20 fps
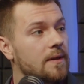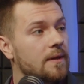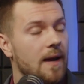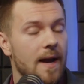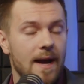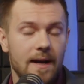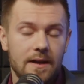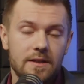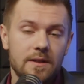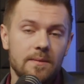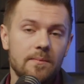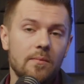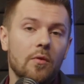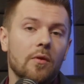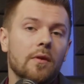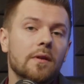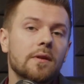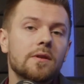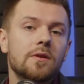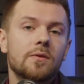Actually,
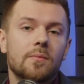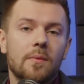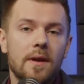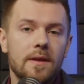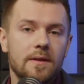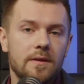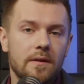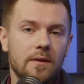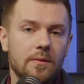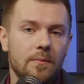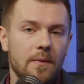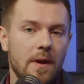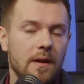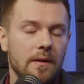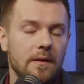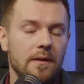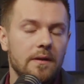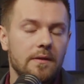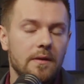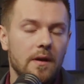mortgage rates are directly
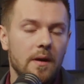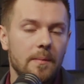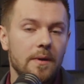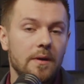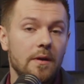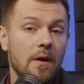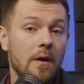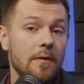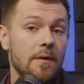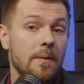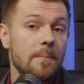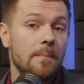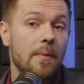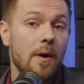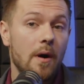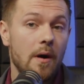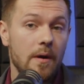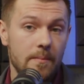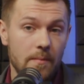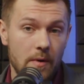determined on the
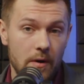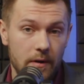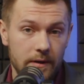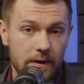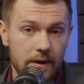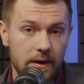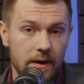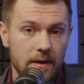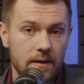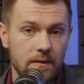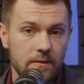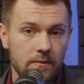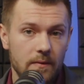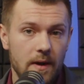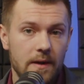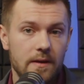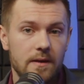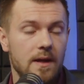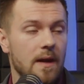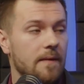bond market, right?
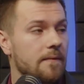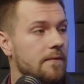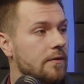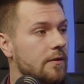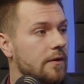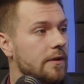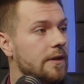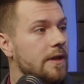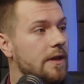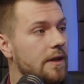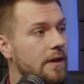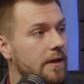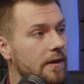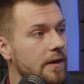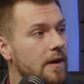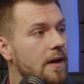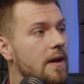You have thirty-year,